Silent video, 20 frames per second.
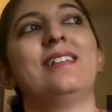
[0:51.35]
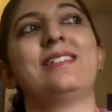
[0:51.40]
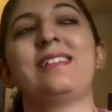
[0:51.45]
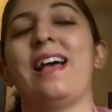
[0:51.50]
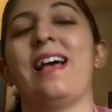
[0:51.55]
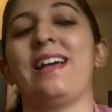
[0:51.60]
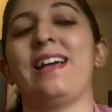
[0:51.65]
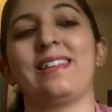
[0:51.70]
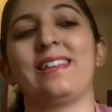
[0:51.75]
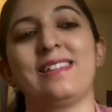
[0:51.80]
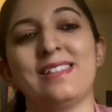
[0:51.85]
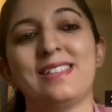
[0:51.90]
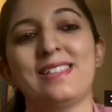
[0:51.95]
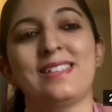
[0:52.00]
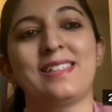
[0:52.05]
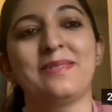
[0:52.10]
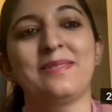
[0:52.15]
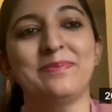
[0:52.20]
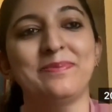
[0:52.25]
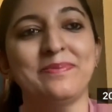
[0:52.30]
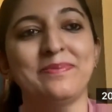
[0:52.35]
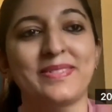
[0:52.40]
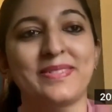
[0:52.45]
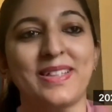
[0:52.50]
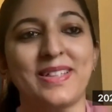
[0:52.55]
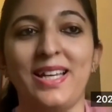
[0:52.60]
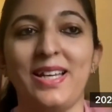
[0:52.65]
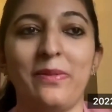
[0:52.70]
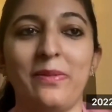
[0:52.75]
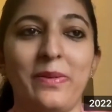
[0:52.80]
science
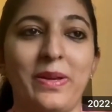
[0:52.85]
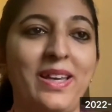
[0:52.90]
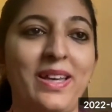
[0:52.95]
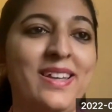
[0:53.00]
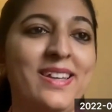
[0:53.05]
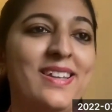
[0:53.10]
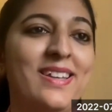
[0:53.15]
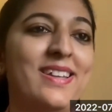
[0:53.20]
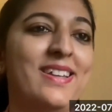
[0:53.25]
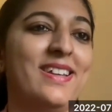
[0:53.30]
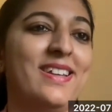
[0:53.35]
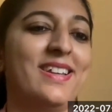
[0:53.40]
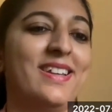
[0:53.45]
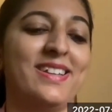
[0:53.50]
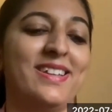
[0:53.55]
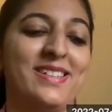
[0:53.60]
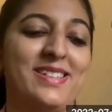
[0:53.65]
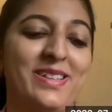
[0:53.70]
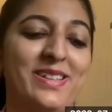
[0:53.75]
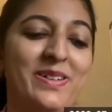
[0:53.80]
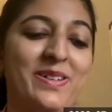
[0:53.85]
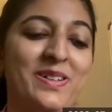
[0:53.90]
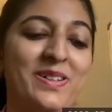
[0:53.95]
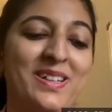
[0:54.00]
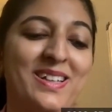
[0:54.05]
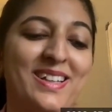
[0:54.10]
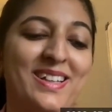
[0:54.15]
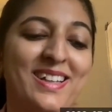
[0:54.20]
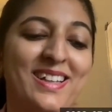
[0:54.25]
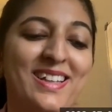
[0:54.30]
in a way.
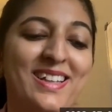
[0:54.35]
So